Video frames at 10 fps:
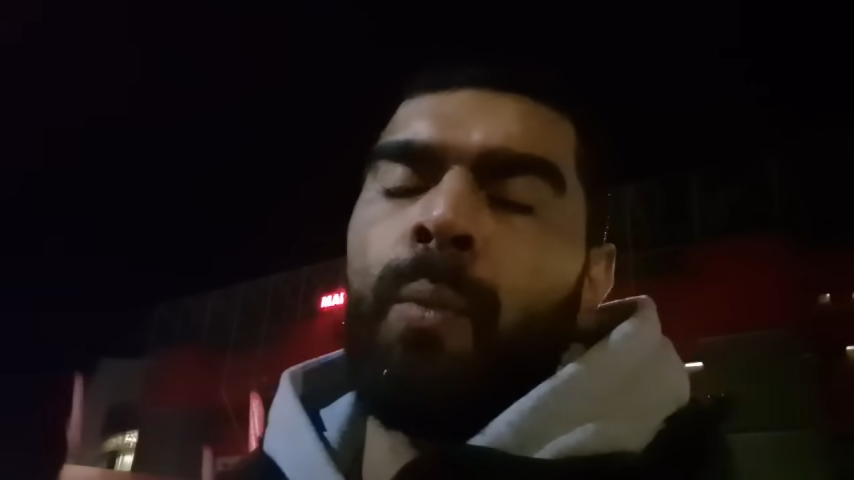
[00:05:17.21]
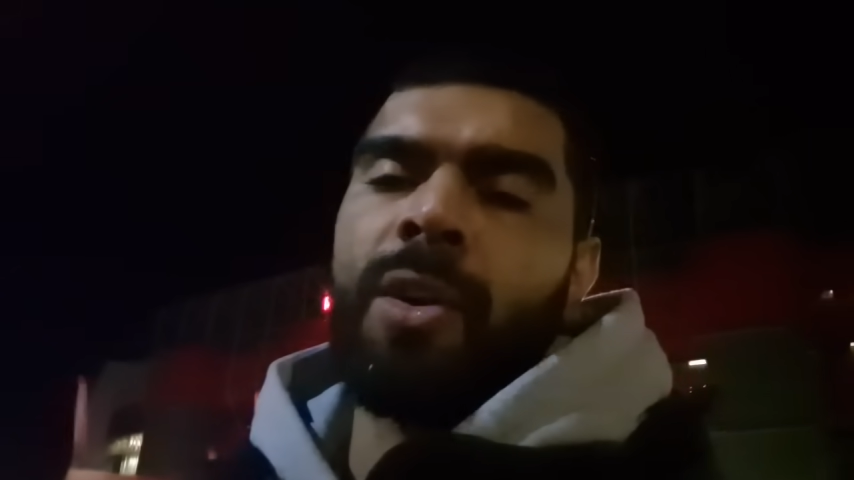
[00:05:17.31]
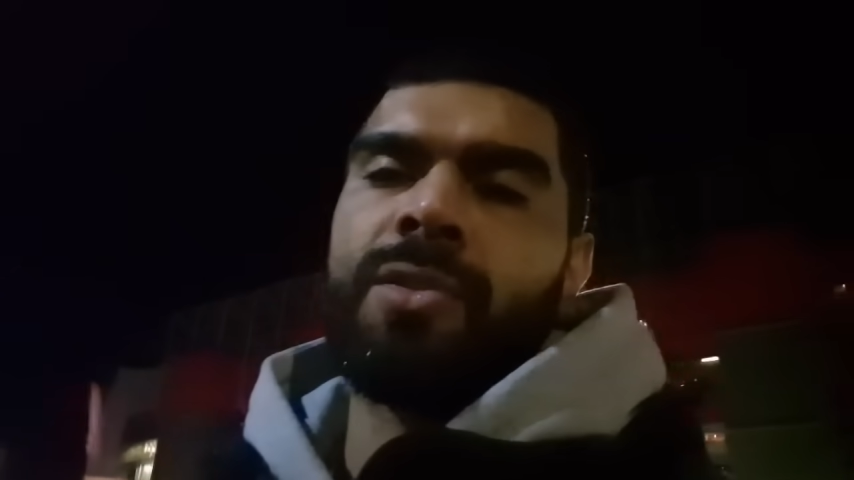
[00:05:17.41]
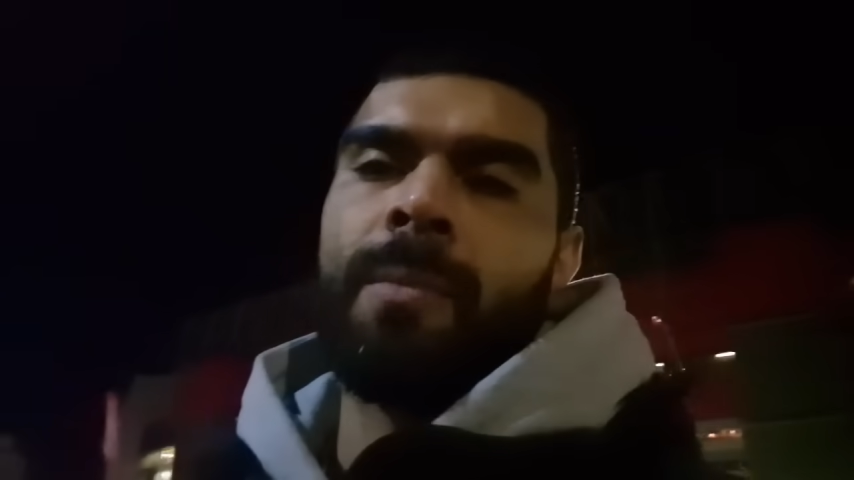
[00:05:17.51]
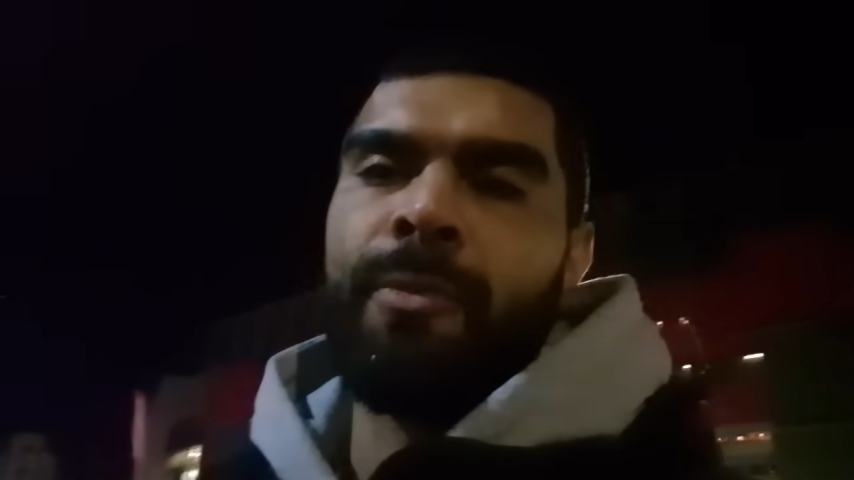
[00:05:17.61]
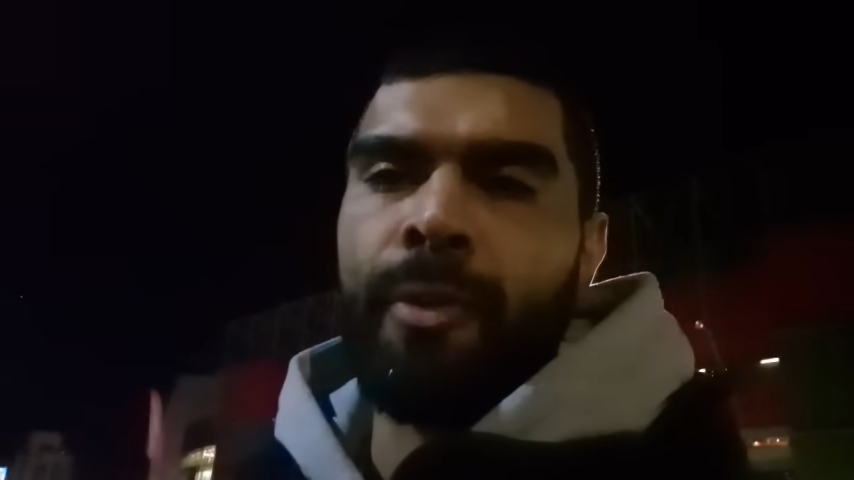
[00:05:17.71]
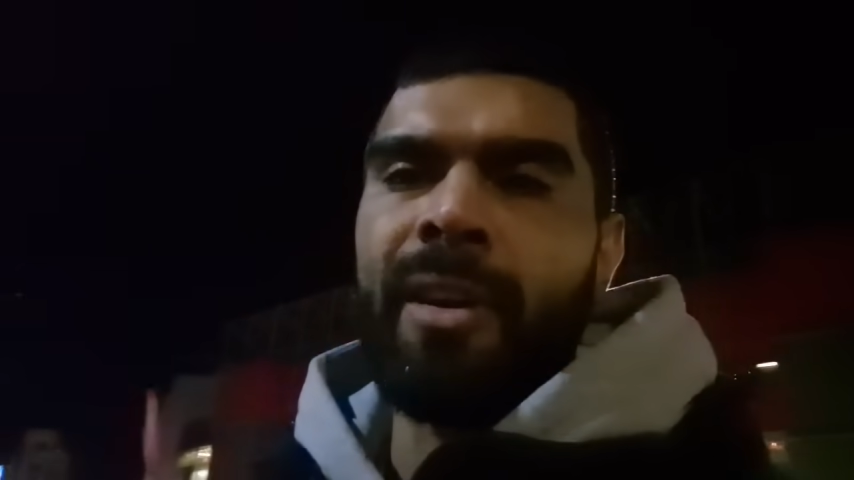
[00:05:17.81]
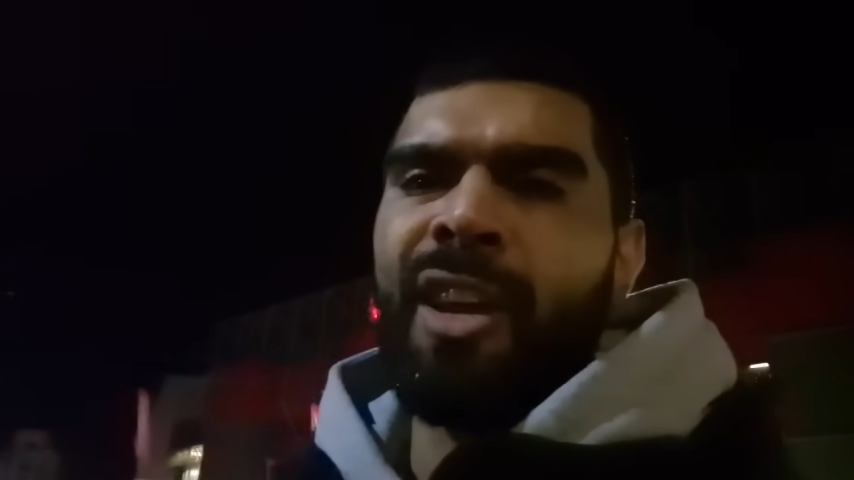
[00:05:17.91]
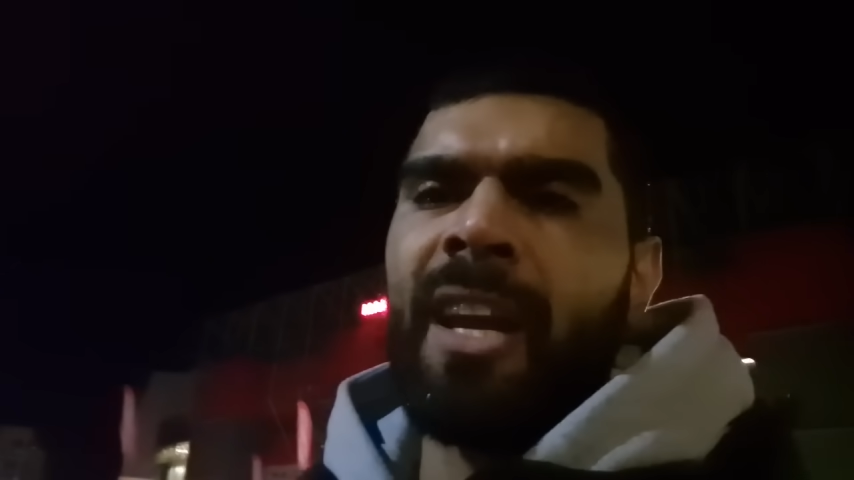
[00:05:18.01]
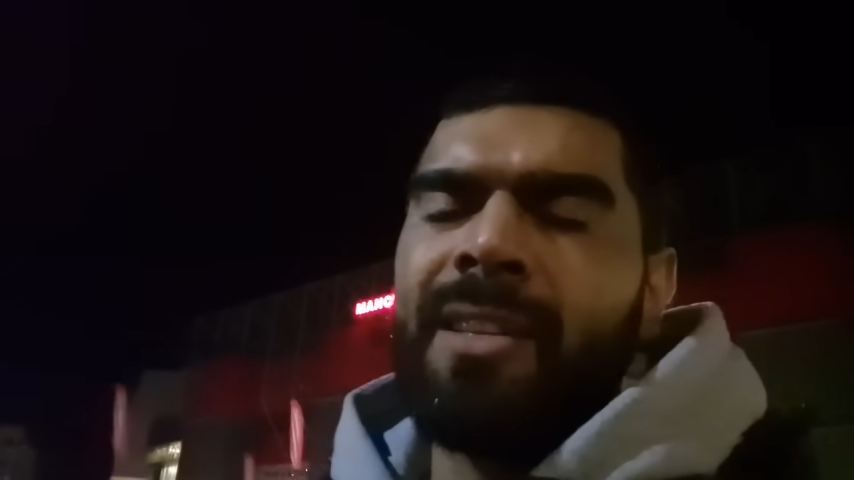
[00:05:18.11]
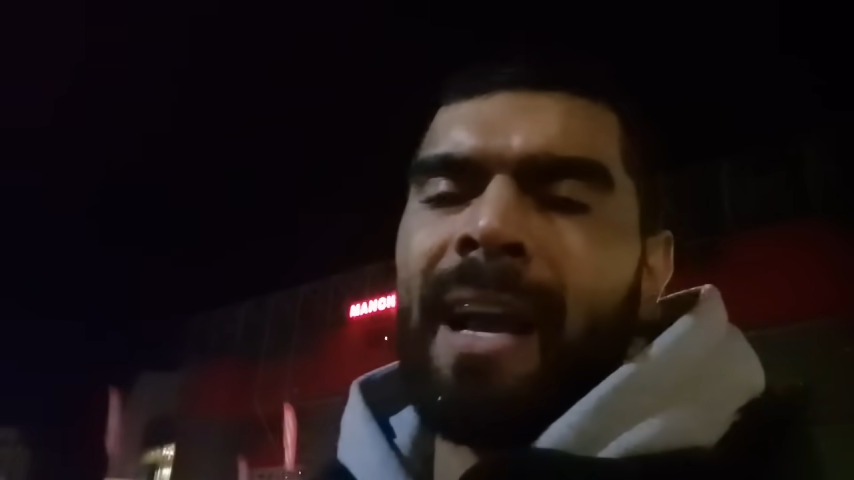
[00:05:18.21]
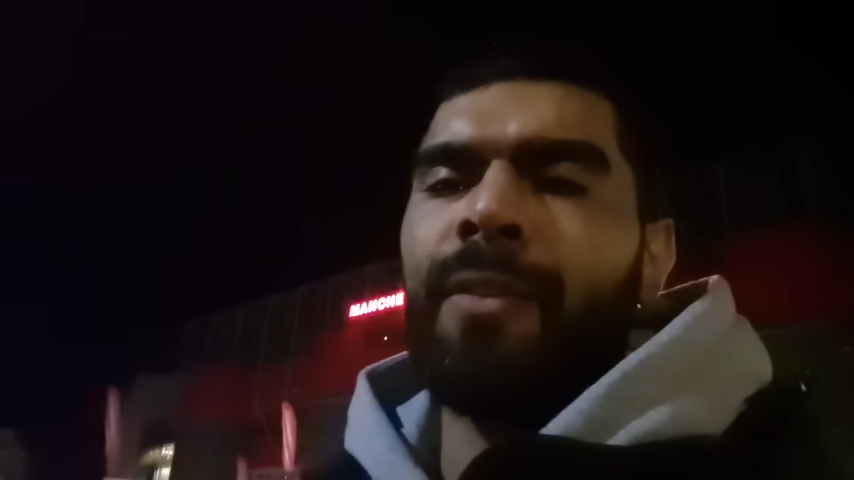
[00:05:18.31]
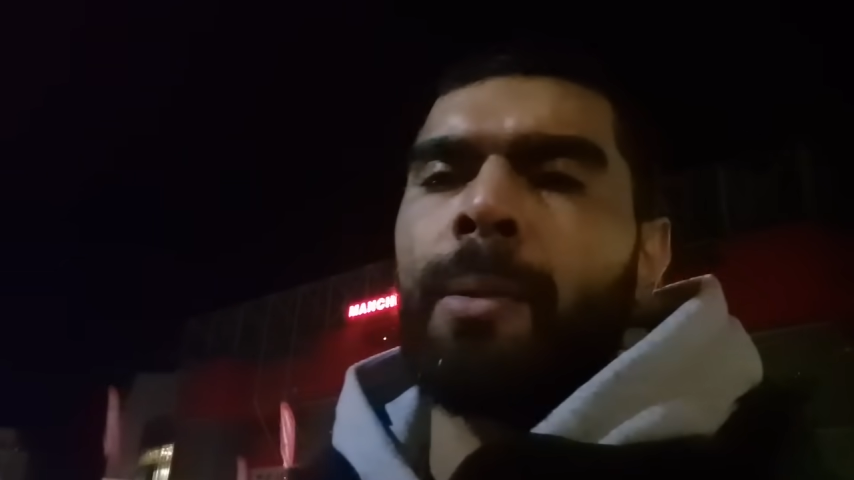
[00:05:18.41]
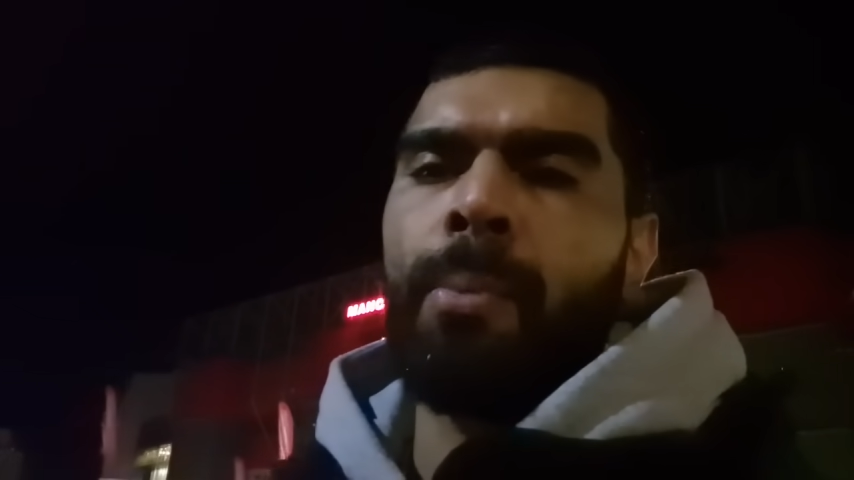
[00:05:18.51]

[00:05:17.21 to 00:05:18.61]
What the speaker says: won some free kicks, held the